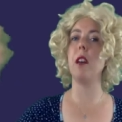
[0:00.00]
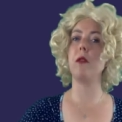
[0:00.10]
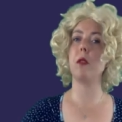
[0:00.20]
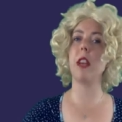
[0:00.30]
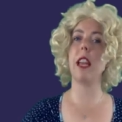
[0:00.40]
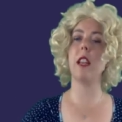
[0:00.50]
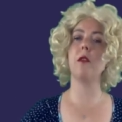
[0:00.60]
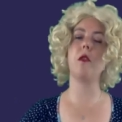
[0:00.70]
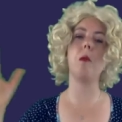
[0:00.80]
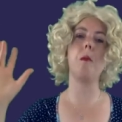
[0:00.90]
have to get it
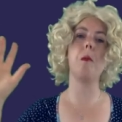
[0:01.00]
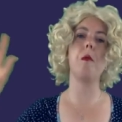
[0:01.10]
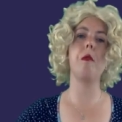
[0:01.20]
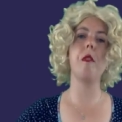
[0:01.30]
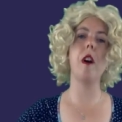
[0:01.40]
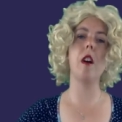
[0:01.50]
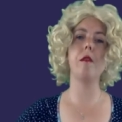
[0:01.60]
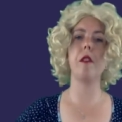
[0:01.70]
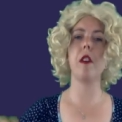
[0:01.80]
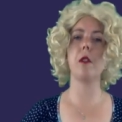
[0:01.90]
from
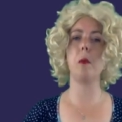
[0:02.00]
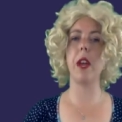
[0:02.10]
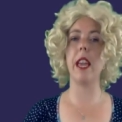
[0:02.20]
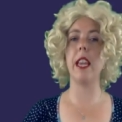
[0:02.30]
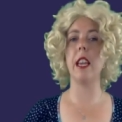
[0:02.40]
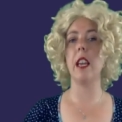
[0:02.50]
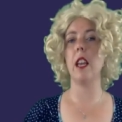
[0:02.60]
far away